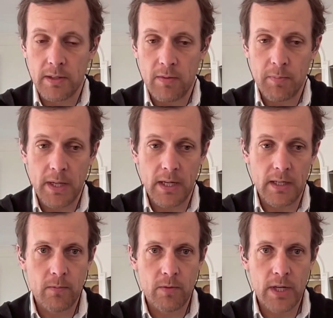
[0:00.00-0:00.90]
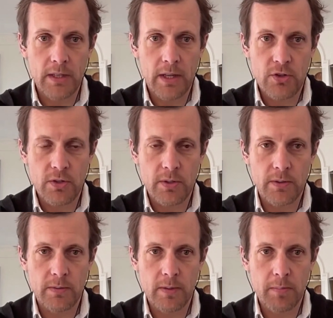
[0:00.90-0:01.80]
are left by
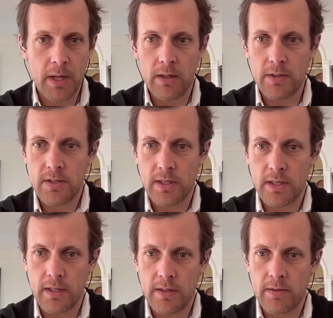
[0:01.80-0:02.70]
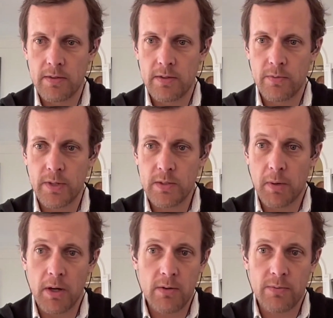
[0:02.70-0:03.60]
regulation, policy, to fix
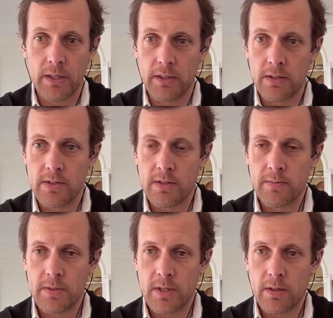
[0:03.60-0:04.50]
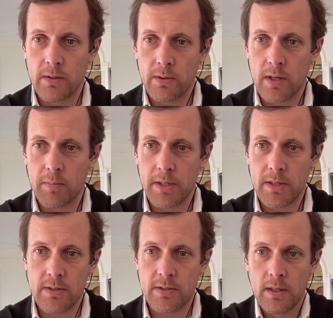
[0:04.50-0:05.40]
market failures. So
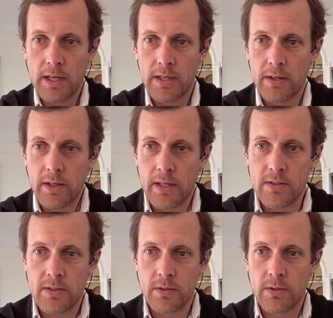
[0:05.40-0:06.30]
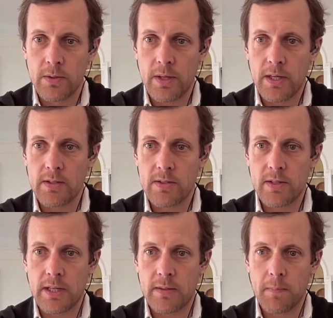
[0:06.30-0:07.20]
companies, like it or not, still do things
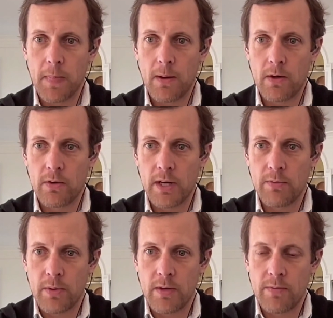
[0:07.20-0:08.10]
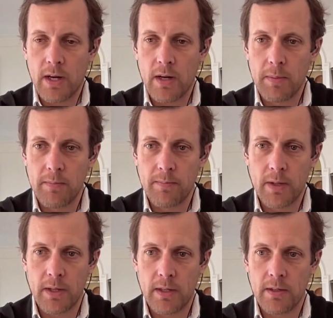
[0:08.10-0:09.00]
that aren't great for the environment.
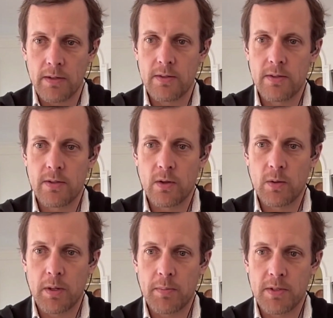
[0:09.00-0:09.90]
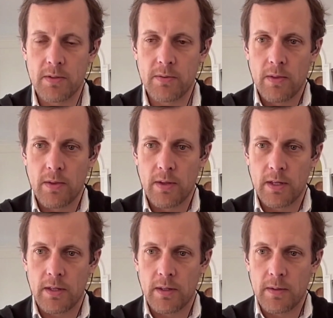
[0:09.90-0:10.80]
And the whole purpose of
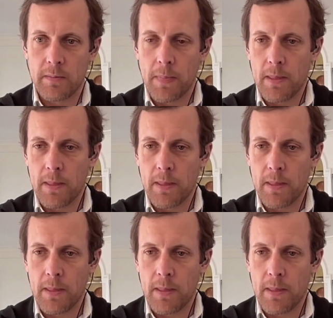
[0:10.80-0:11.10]
the